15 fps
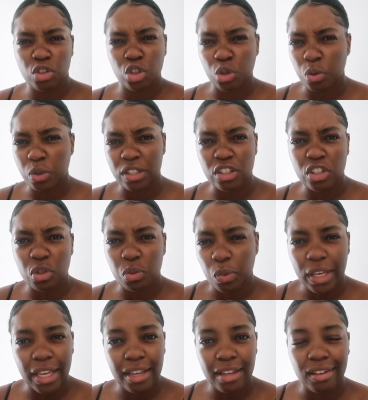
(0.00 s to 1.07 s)
short and
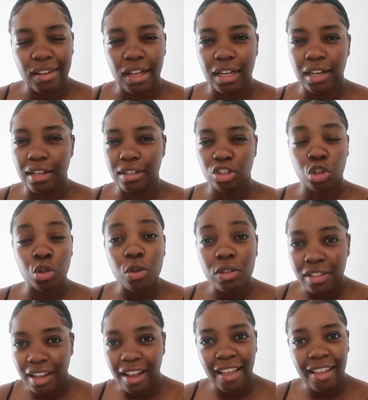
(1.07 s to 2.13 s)
sweet, and
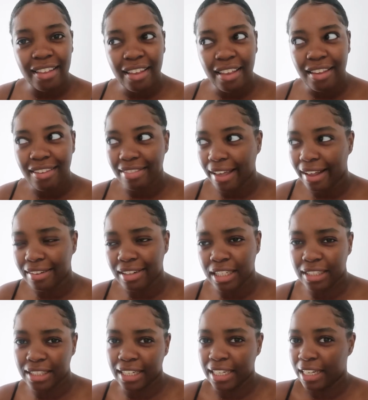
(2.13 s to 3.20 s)
shorter
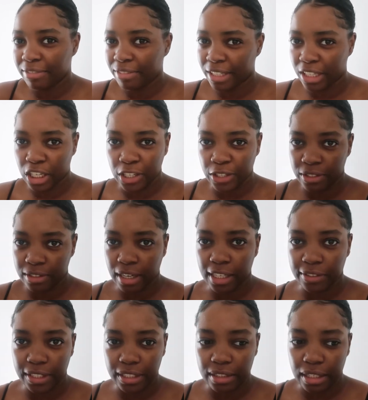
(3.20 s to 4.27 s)
than the Living Alone
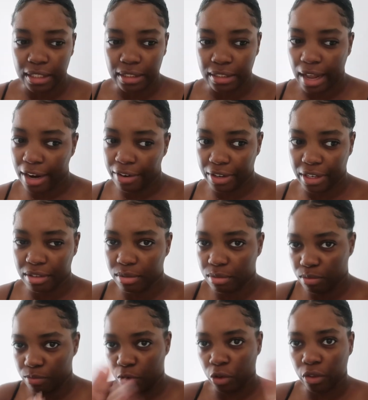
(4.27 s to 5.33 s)
diary
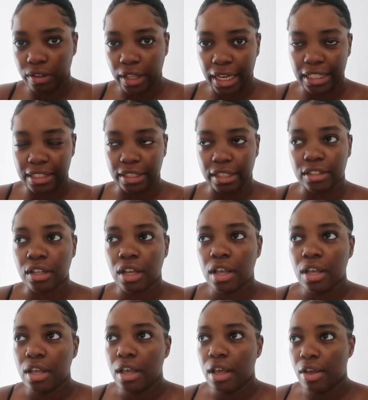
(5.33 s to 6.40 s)
vlog that I
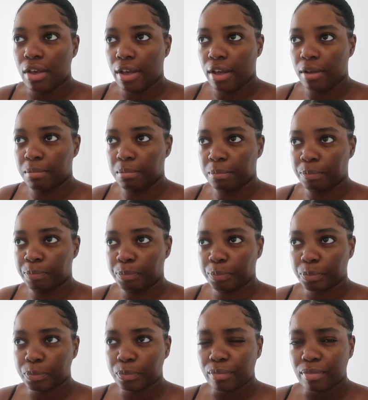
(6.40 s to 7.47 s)
did.
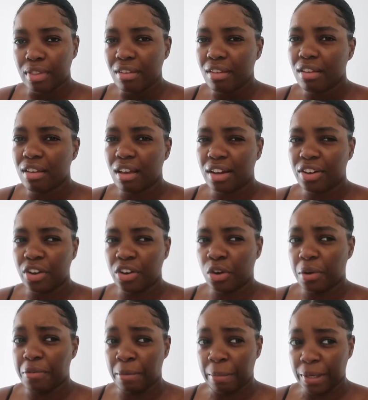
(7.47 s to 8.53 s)
I don't know
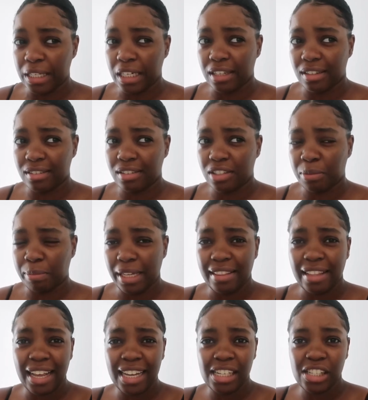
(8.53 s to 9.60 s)
if I'm gonna split
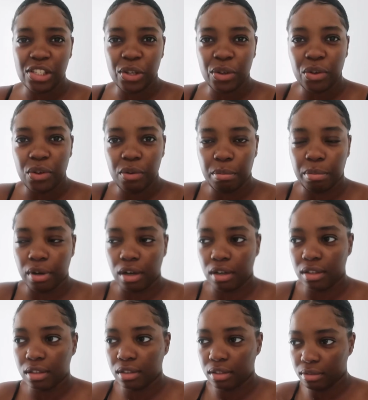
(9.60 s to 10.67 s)
that in two, but
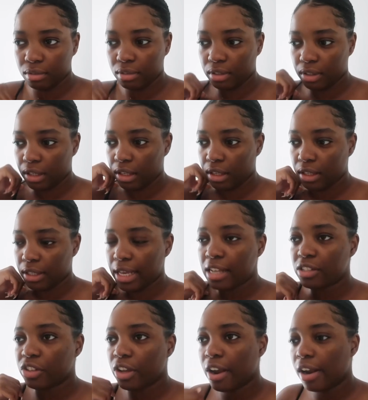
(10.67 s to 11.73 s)

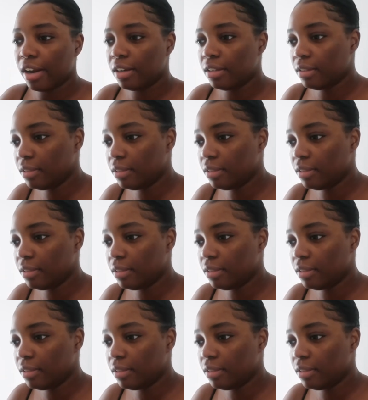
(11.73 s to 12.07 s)
yes, girl.